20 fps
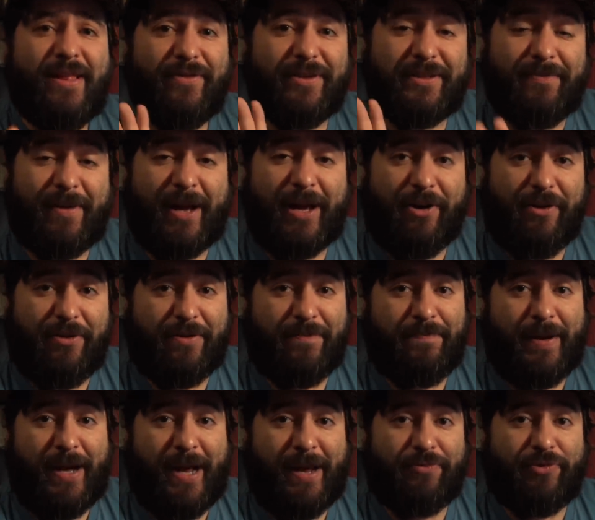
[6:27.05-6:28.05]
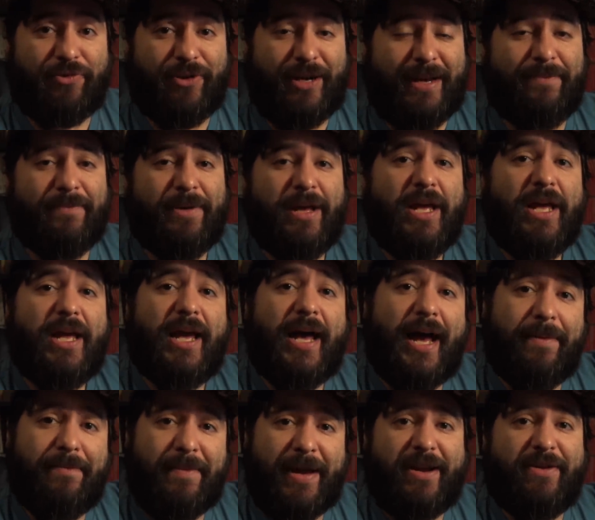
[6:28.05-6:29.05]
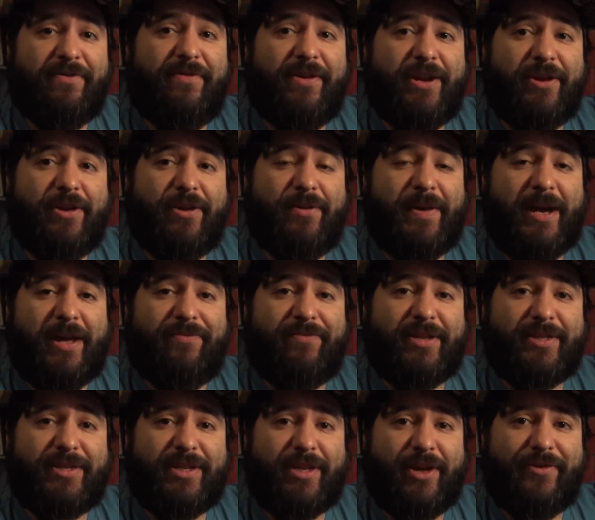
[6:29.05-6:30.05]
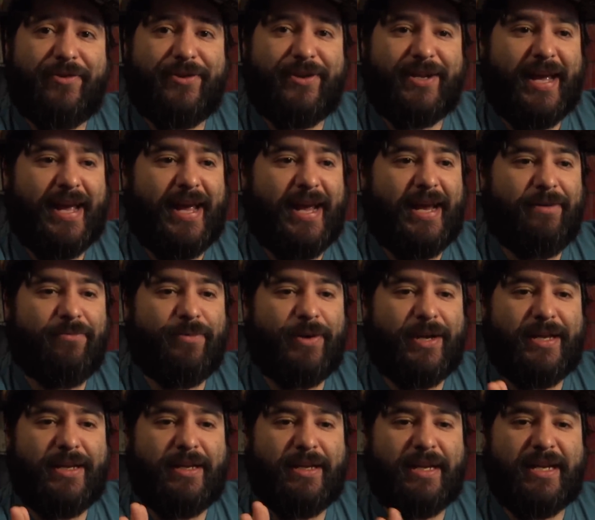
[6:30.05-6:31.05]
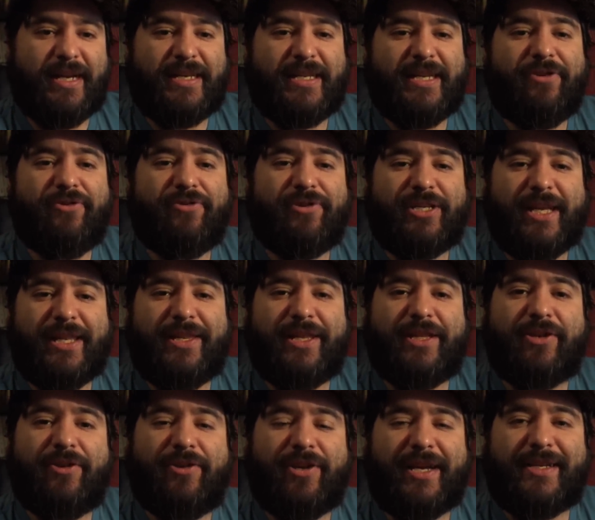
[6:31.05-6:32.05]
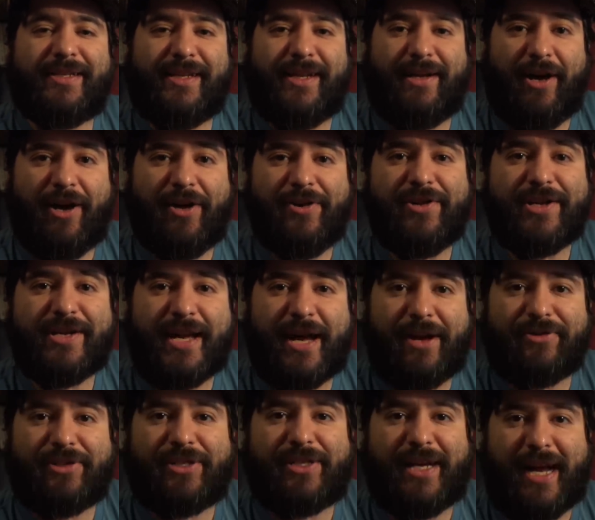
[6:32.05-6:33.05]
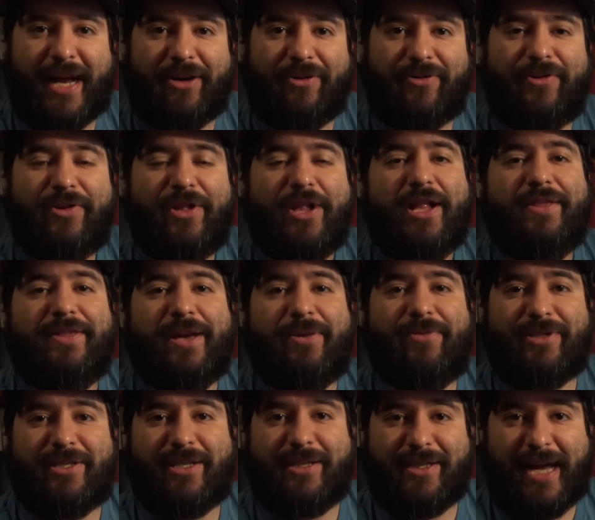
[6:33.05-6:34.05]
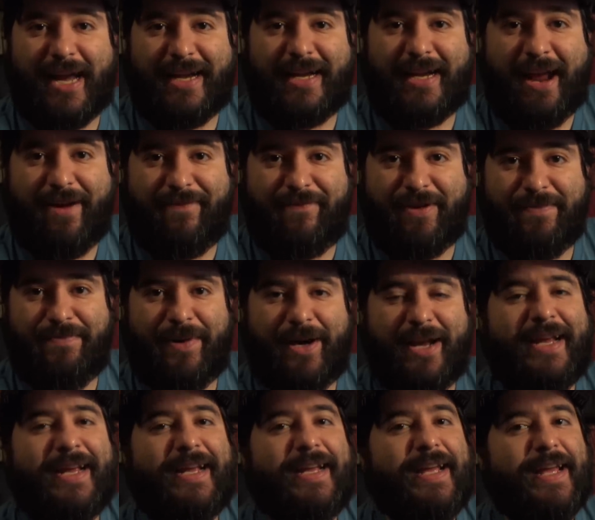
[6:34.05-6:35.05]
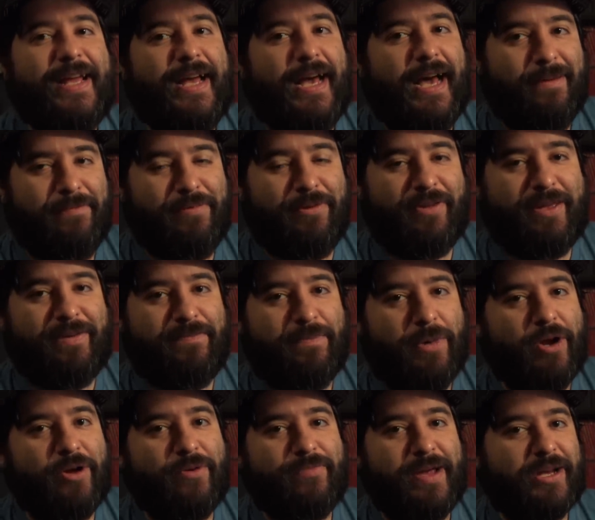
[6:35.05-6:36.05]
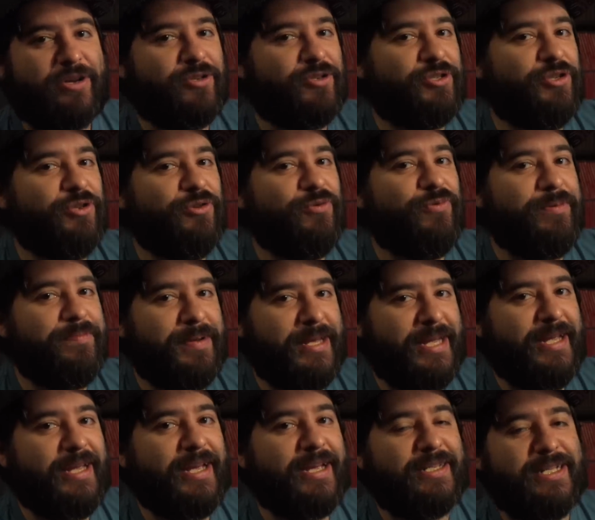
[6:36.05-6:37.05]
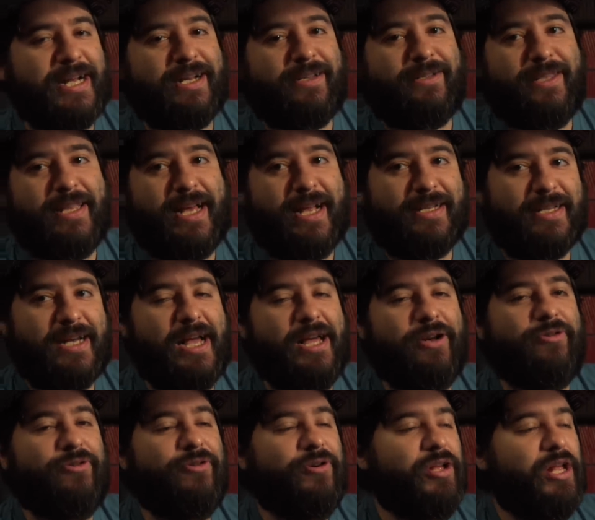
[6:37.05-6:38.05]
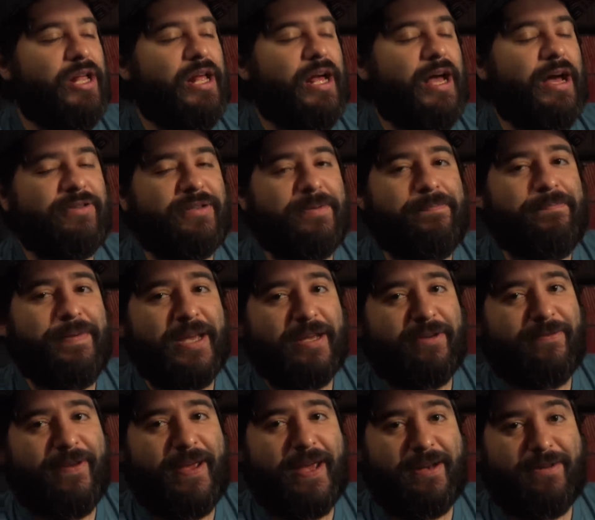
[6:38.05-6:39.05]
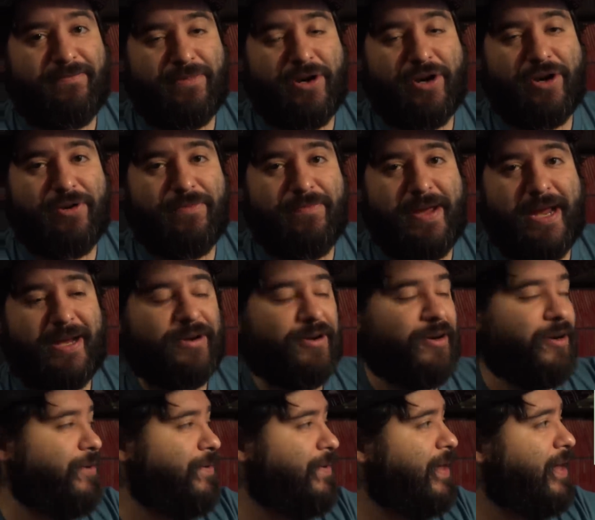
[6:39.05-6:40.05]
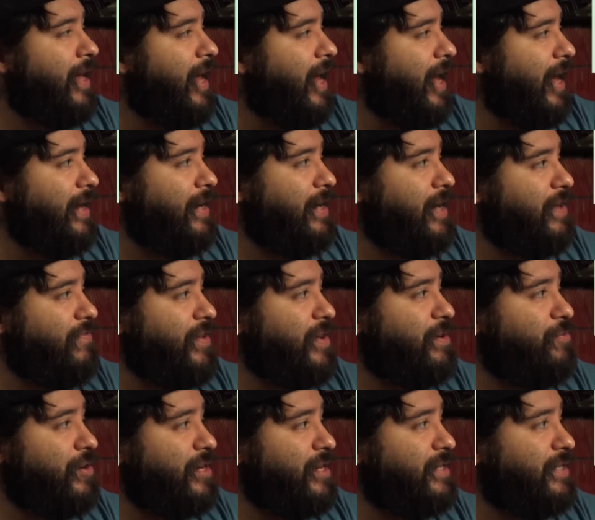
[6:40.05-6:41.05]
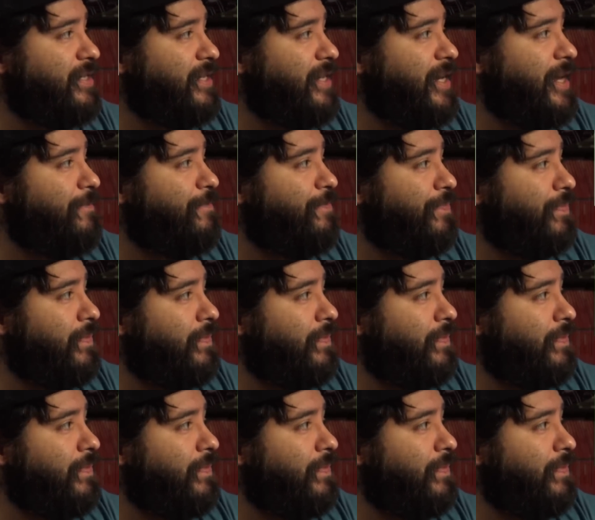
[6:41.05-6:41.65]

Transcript: This is my other pipe dream. I made a video about this the other day when Nintendo said that there is an unannounced title that will delight everybody. I believe Mario Maker two would be exactly that title. I was a big fan of Mario Maker, and I think we're going to see it.